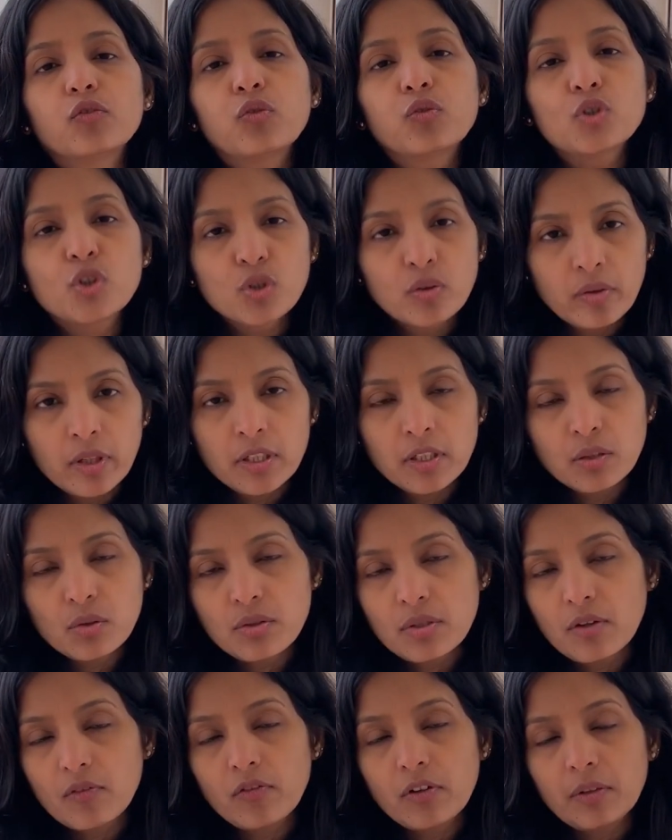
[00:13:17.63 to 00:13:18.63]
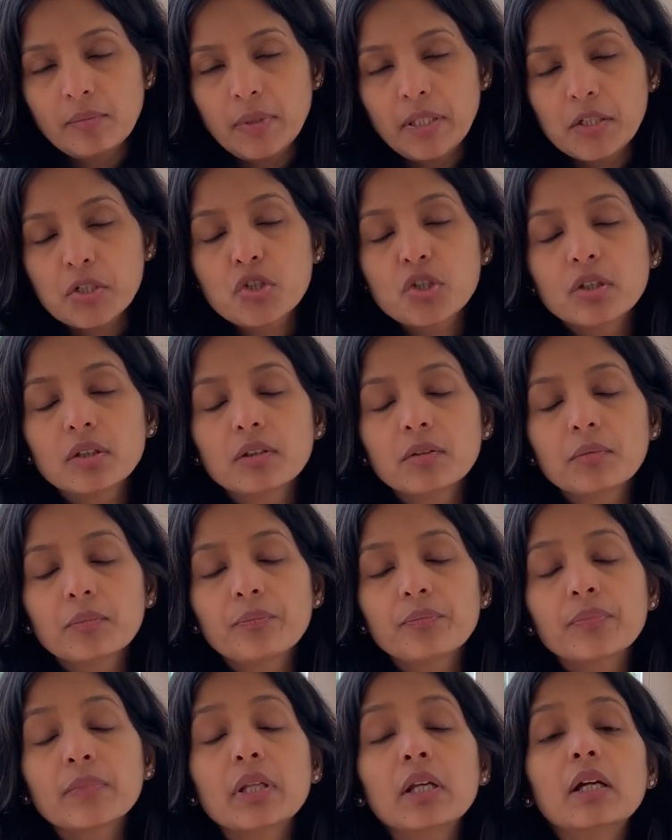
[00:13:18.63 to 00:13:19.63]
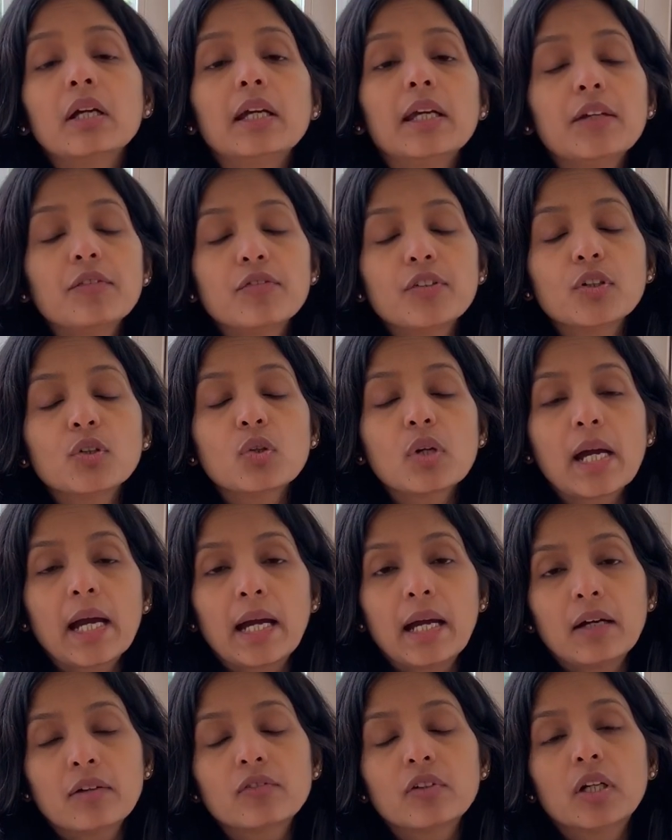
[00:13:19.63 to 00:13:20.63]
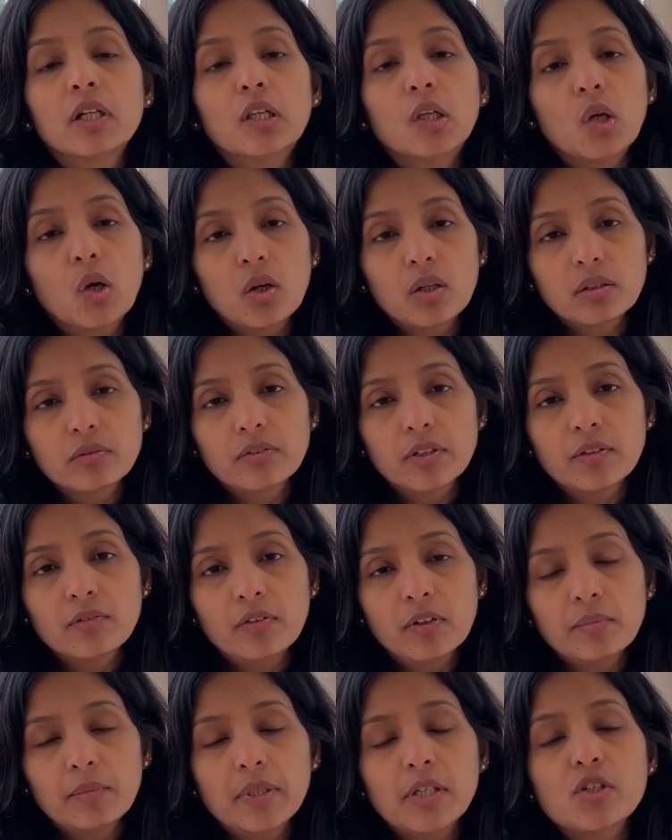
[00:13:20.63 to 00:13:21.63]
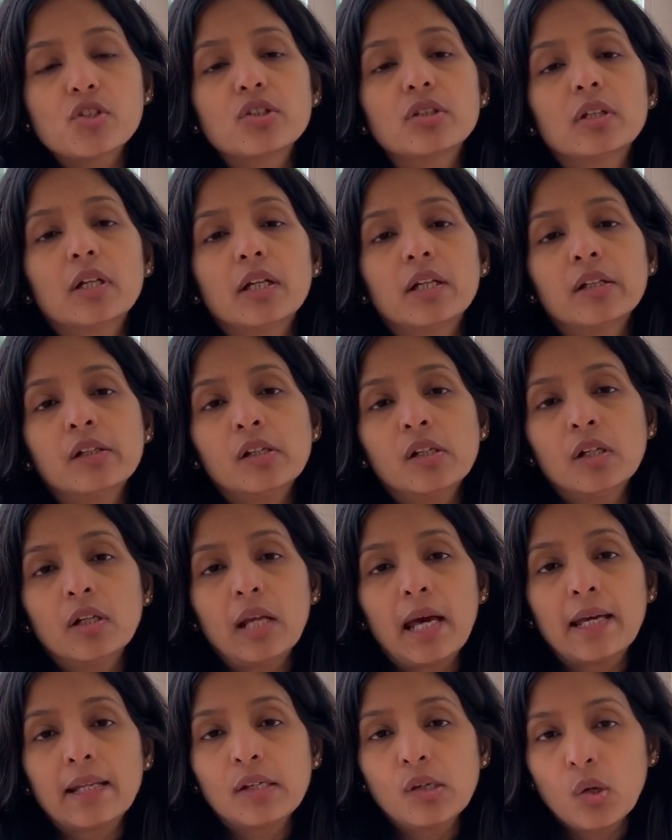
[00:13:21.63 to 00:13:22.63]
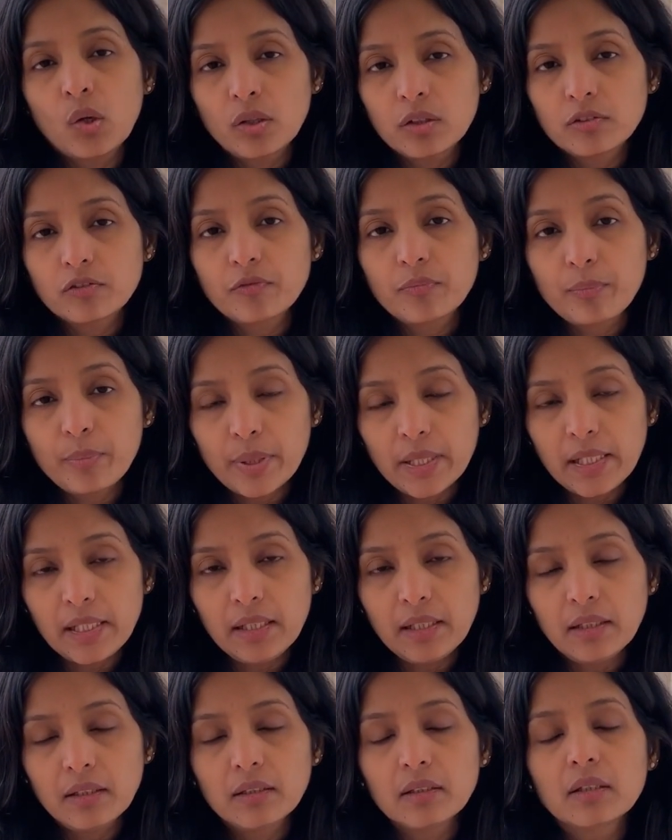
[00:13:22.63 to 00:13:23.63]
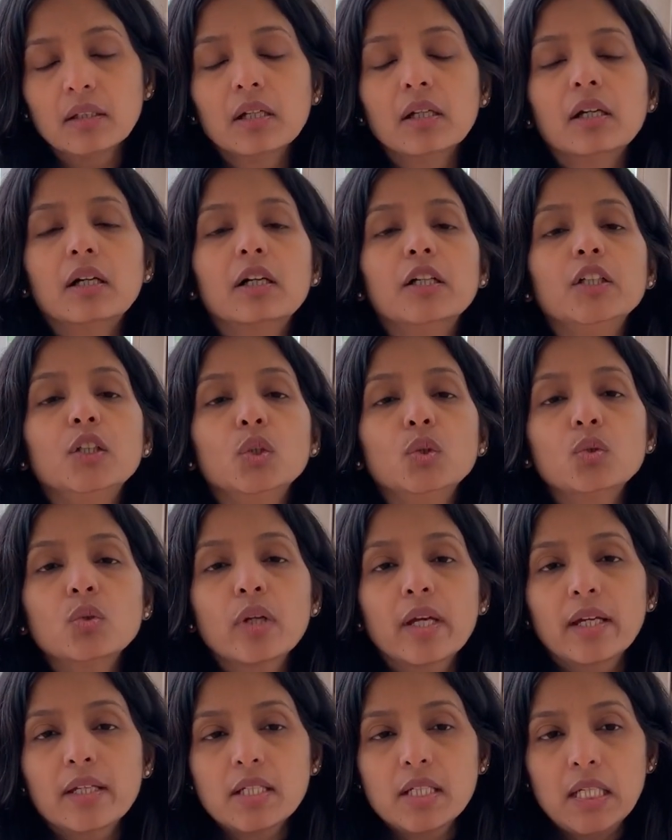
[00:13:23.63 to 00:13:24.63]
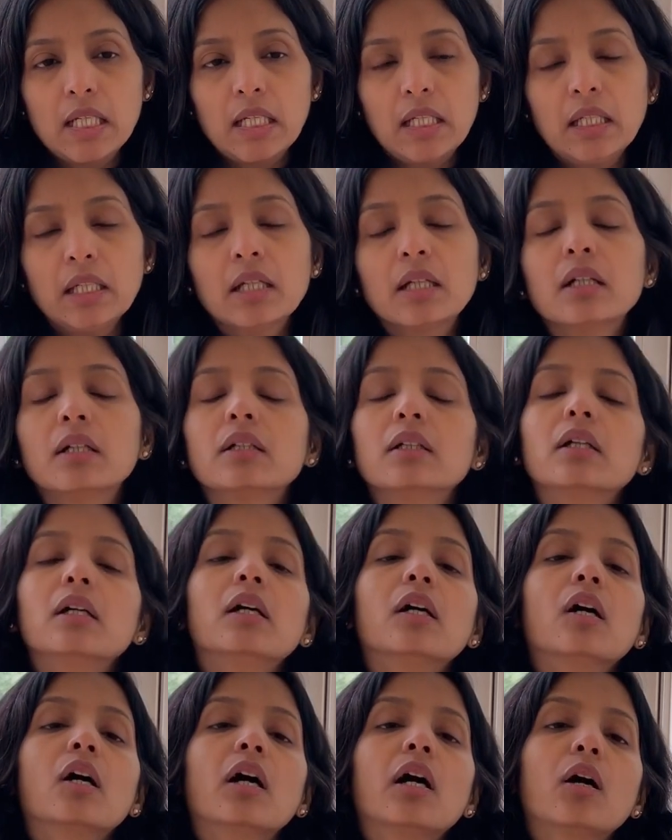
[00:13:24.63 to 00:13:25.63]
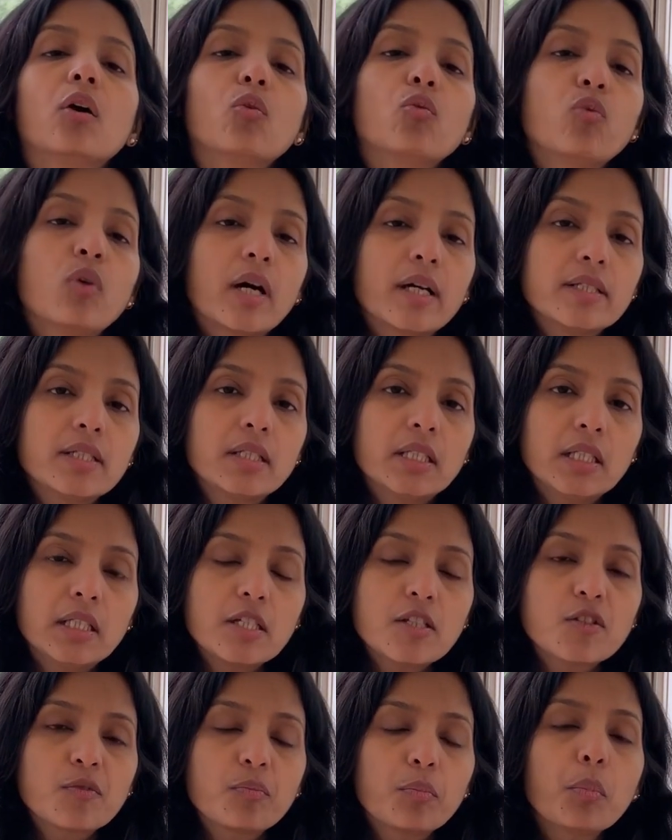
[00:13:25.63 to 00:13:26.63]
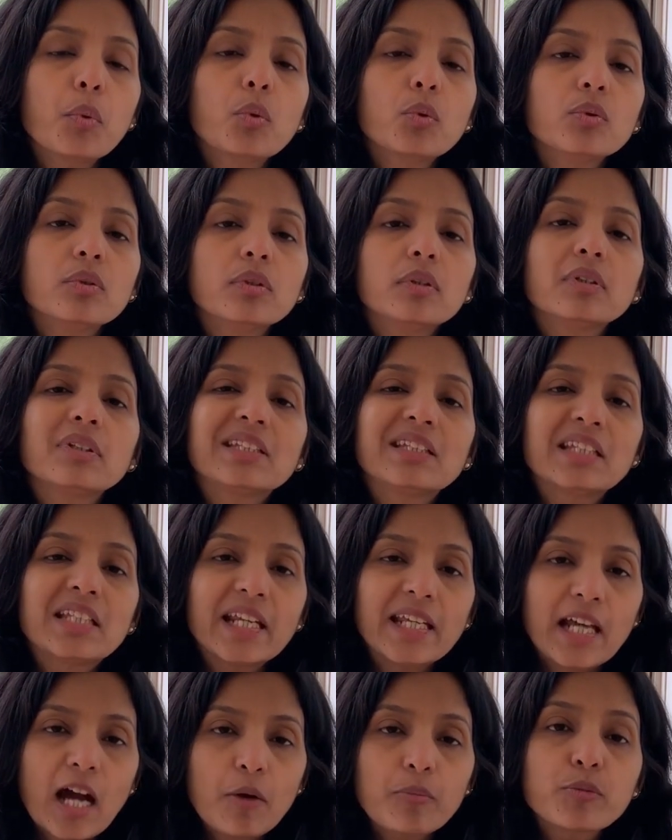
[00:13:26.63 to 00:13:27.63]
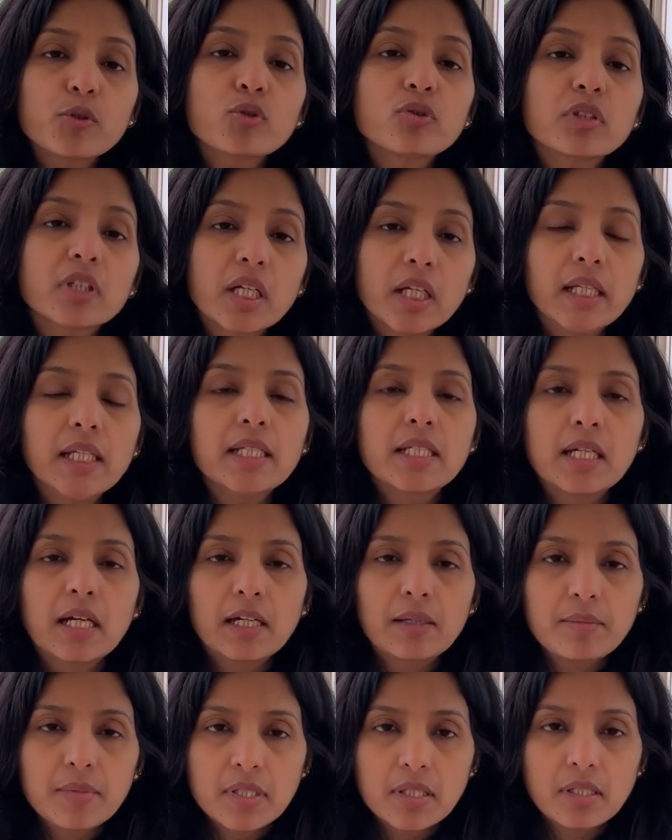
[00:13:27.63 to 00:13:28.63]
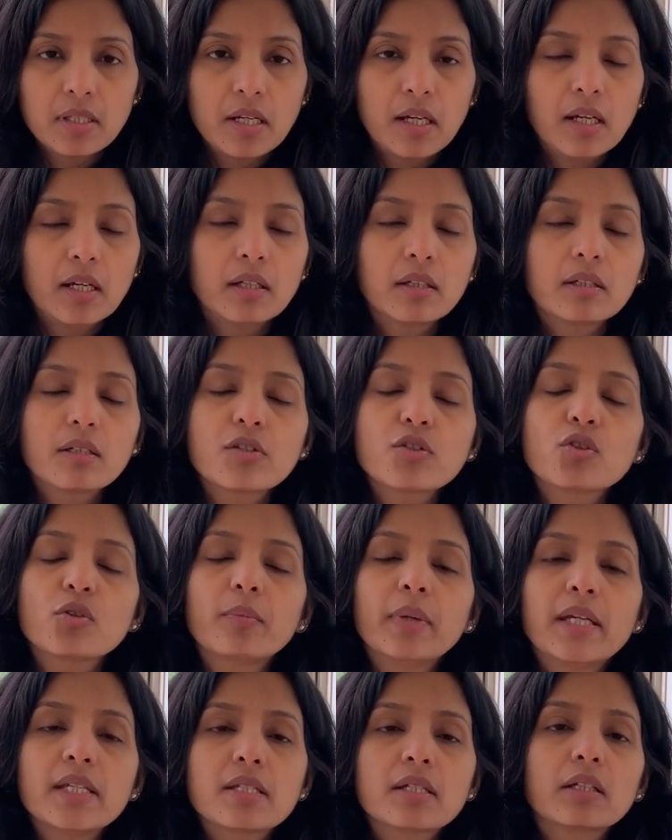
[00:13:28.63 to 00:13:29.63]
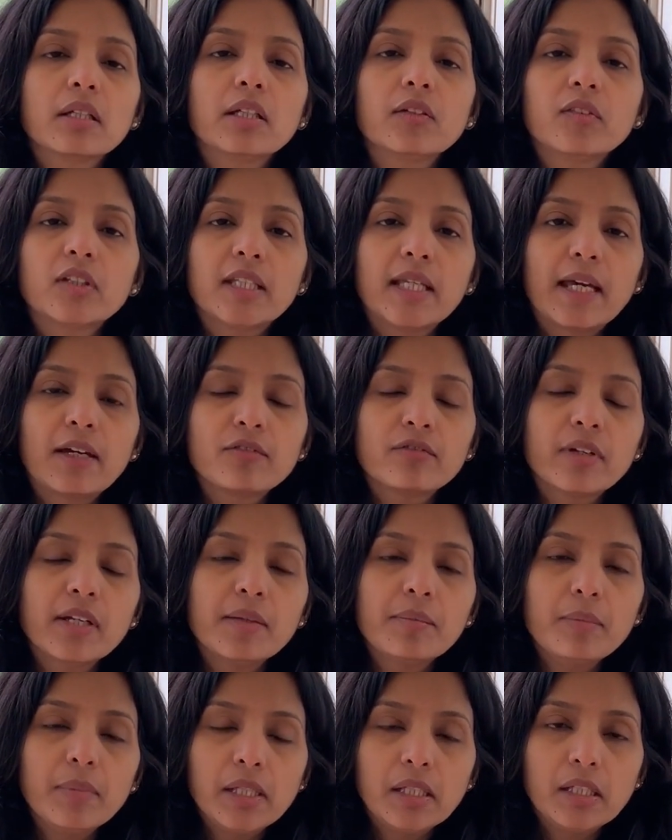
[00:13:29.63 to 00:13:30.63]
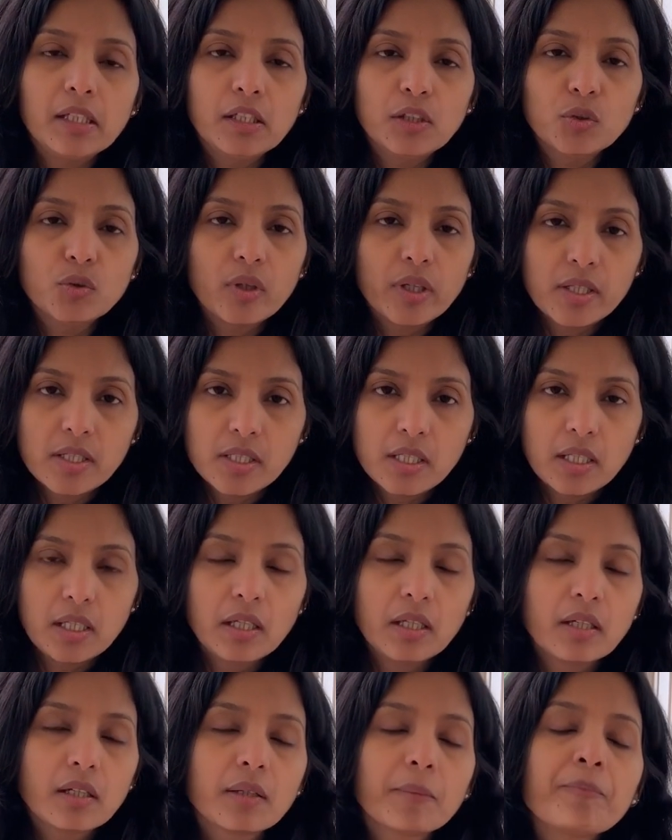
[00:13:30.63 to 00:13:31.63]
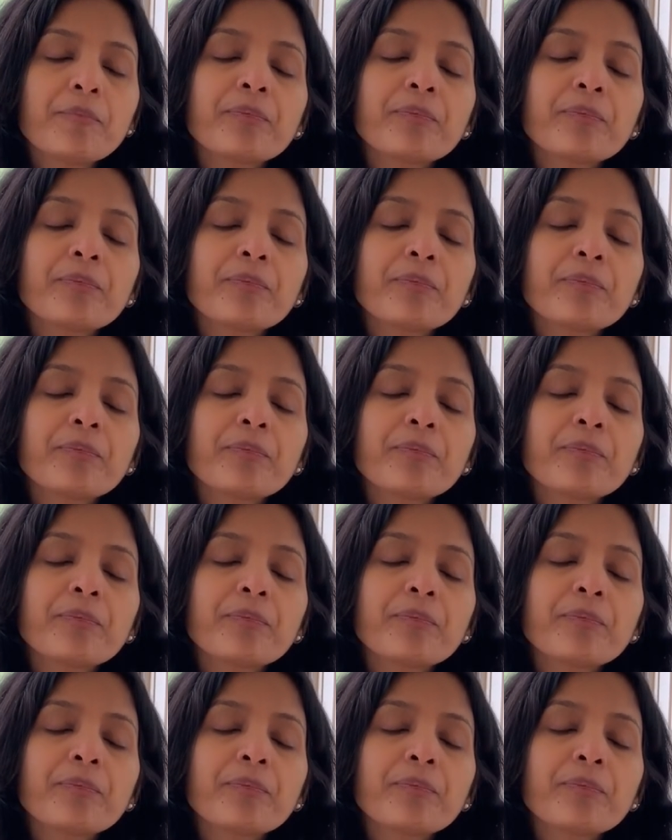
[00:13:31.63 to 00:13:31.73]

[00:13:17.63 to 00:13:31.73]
to reduce inflammation. If you have a lot of inflammation and a lot of pain, you can take 1 teaspoon up to 3 times a day. So basically with every meal you can take